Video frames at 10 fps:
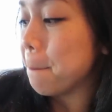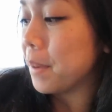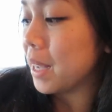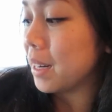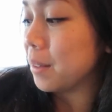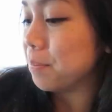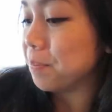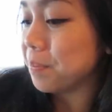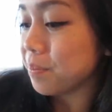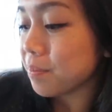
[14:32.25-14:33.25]
But
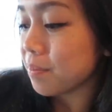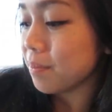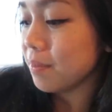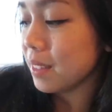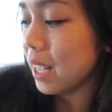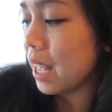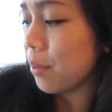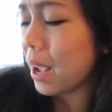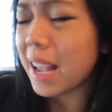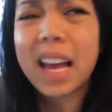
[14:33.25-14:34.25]
um, anyway,